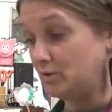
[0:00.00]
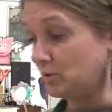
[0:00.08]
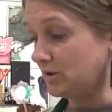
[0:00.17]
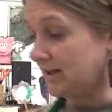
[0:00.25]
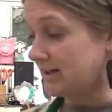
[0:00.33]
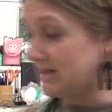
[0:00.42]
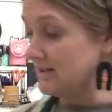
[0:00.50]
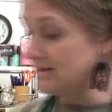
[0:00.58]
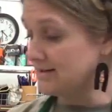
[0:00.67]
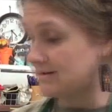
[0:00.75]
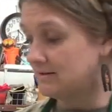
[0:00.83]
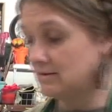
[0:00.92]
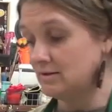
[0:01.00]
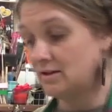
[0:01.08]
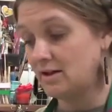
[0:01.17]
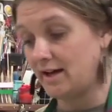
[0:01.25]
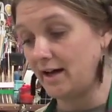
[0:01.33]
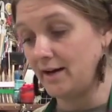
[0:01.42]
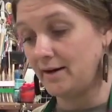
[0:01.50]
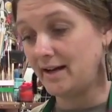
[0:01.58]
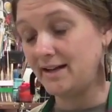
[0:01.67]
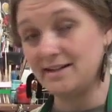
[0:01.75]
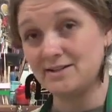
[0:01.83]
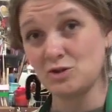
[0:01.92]
look like this.
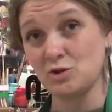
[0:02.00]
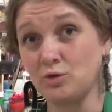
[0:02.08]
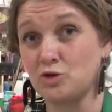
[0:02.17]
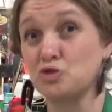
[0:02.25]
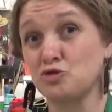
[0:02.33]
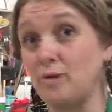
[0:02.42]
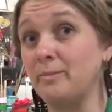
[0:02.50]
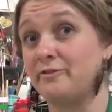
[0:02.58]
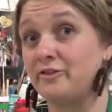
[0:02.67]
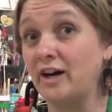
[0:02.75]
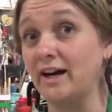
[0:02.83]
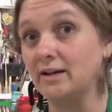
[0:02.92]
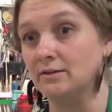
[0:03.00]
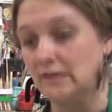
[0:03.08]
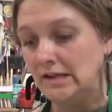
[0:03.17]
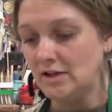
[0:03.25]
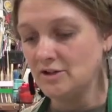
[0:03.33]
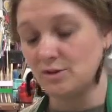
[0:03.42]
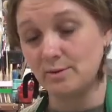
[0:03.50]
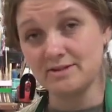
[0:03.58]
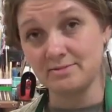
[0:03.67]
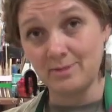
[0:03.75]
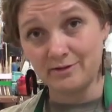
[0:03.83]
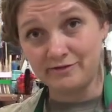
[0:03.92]
And it's a drop file. So it's
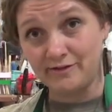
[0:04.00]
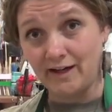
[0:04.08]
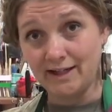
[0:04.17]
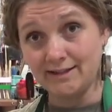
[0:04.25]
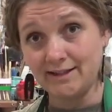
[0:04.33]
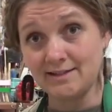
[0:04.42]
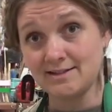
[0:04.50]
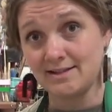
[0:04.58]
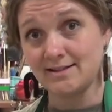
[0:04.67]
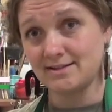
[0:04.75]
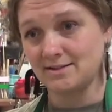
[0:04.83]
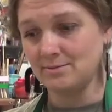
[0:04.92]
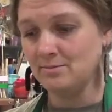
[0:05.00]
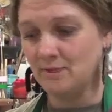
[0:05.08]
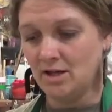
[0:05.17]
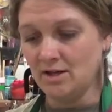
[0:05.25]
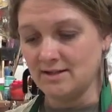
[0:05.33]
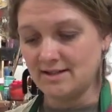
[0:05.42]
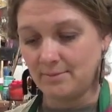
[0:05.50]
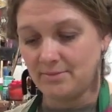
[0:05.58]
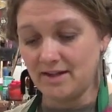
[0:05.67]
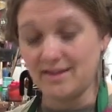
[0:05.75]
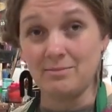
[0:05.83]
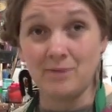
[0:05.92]
from a filing system, something
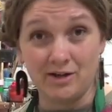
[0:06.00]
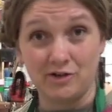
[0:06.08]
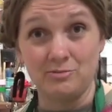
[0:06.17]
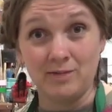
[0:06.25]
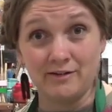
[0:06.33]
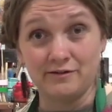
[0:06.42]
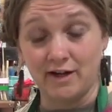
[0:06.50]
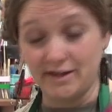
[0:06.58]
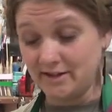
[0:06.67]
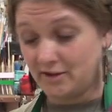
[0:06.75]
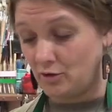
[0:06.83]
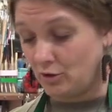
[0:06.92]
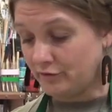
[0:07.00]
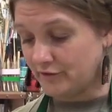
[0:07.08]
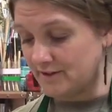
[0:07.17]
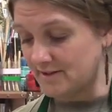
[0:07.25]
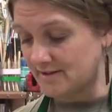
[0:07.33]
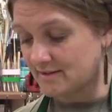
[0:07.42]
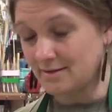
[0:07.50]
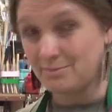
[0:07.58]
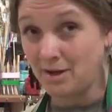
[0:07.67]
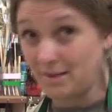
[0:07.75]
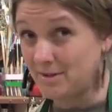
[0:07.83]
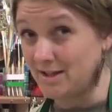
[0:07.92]
that you might find in an office,
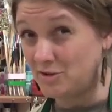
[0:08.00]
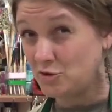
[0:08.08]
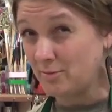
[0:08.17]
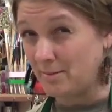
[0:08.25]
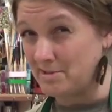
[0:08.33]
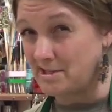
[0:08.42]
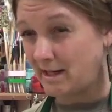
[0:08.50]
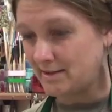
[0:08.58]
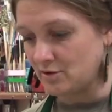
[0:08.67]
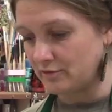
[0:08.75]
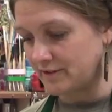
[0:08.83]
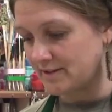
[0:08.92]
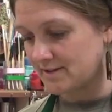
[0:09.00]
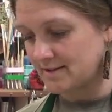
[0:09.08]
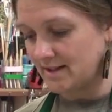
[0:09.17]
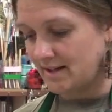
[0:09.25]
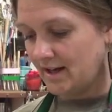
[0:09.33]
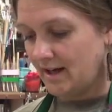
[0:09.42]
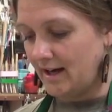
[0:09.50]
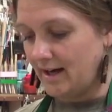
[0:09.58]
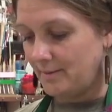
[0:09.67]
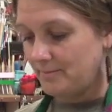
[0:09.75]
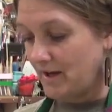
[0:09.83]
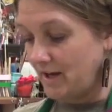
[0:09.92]
might be in your mum and dad's office,
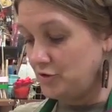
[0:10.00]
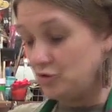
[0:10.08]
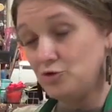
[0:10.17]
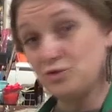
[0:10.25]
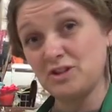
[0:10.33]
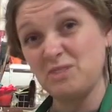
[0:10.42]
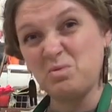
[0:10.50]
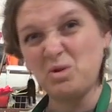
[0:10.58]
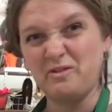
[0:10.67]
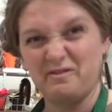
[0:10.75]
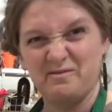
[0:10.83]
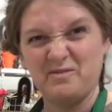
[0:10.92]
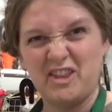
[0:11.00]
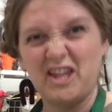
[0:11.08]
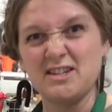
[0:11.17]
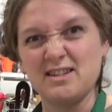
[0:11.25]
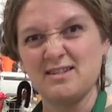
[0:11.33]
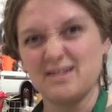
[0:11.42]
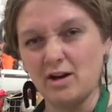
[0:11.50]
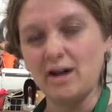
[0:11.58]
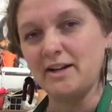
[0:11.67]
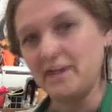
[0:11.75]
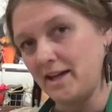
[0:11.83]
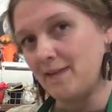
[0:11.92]
and you usually put things inside
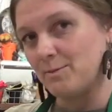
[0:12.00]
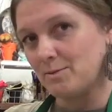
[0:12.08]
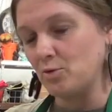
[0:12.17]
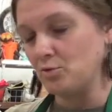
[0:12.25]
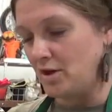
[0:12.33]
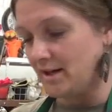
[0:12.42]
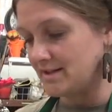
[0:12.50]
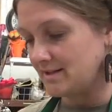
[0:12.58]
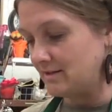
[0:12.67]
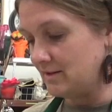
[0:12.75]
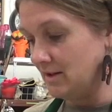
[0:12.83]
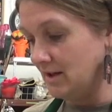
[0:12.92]
and keep them all nice and